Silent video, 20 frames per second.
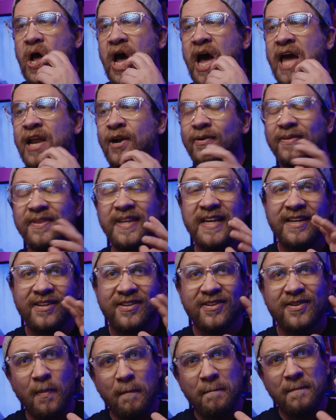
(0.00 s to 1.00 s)
I don't think
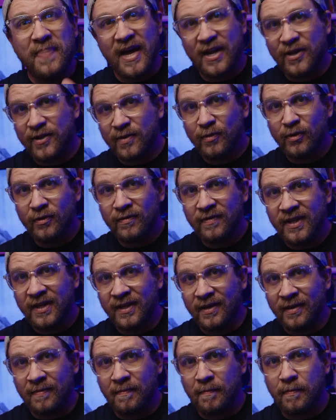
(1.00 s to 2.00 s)
it's the best
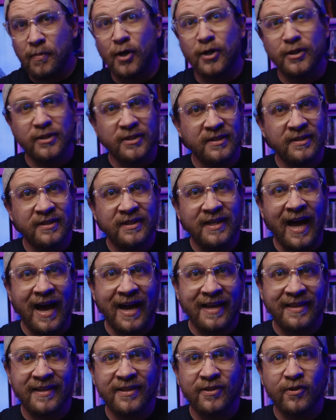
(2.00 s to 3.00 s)
movie, personally.
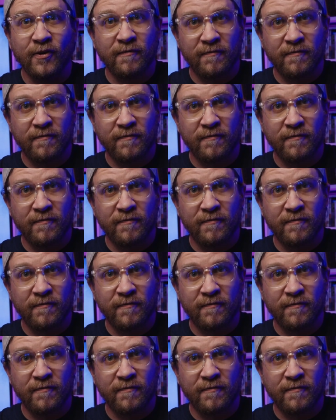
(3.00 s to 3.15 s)
I think the